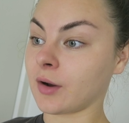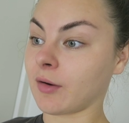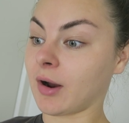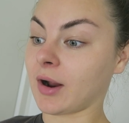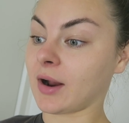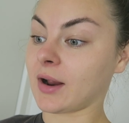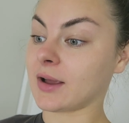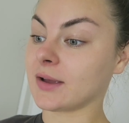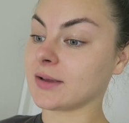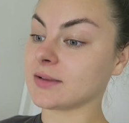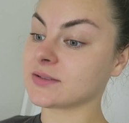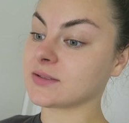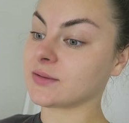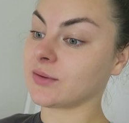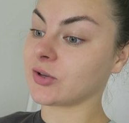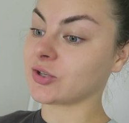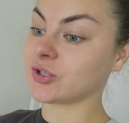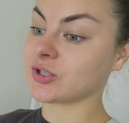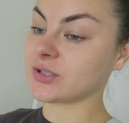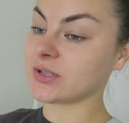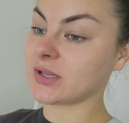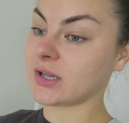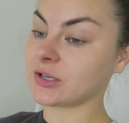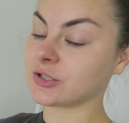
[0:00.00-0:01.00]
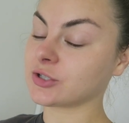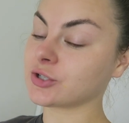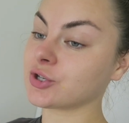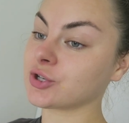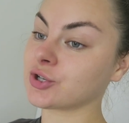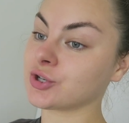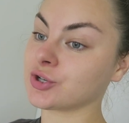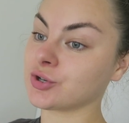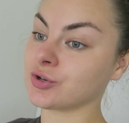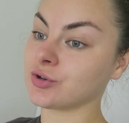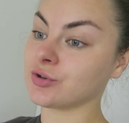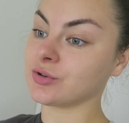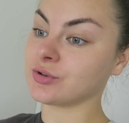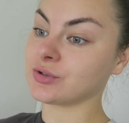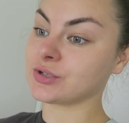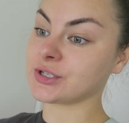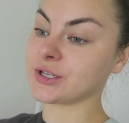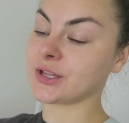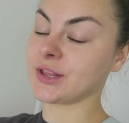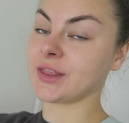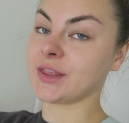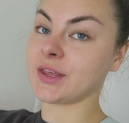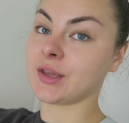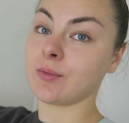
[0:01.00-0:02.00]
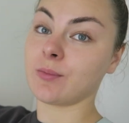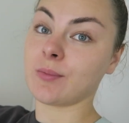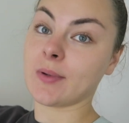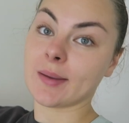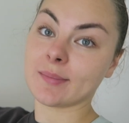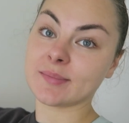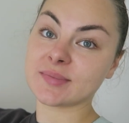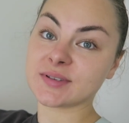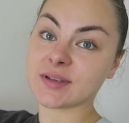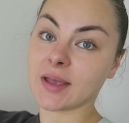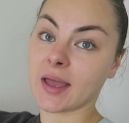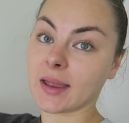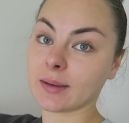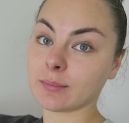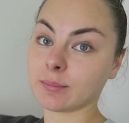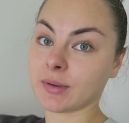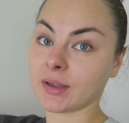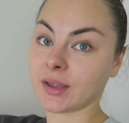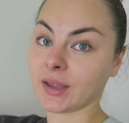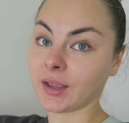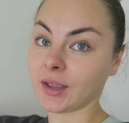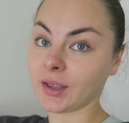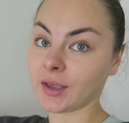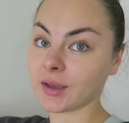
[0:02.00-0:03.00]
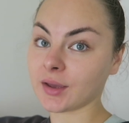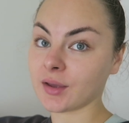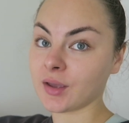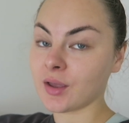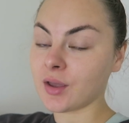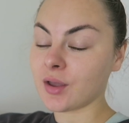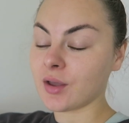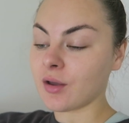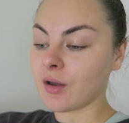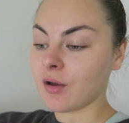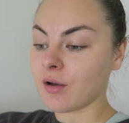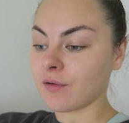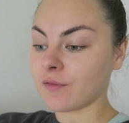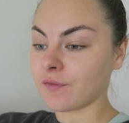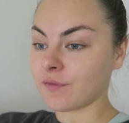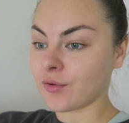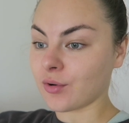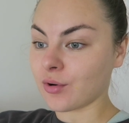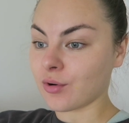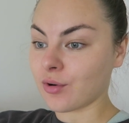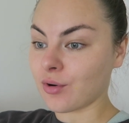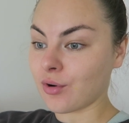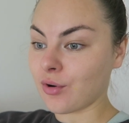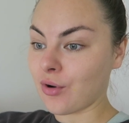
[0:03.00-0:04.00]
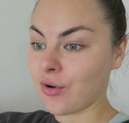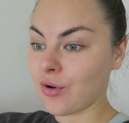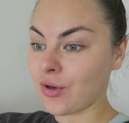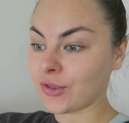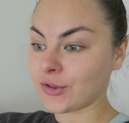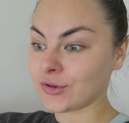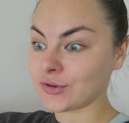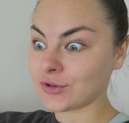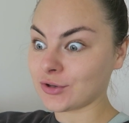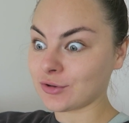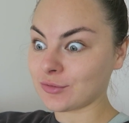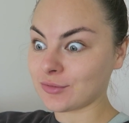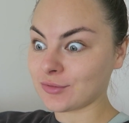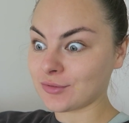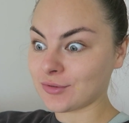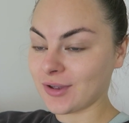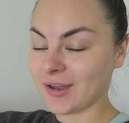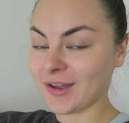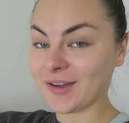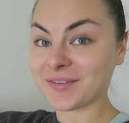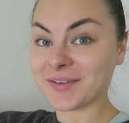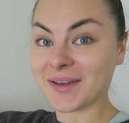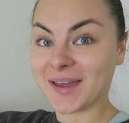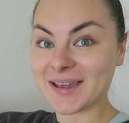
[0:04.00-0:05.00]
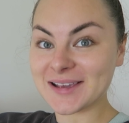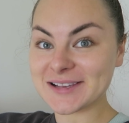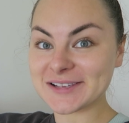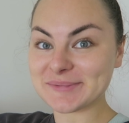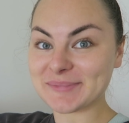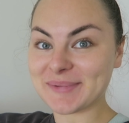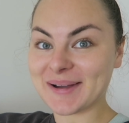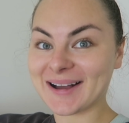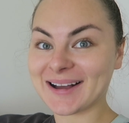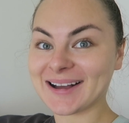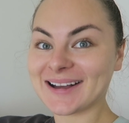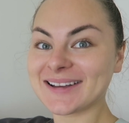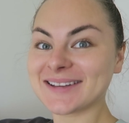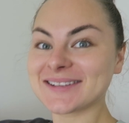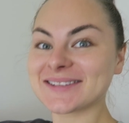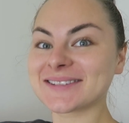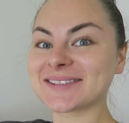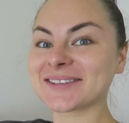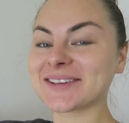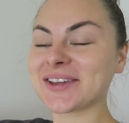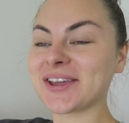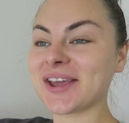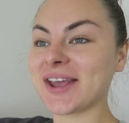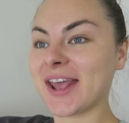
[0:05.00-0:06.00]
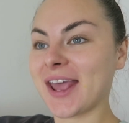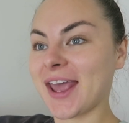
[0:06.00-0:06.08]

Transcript: All right, guys. So I just had to shoot the website pic for the new face mask.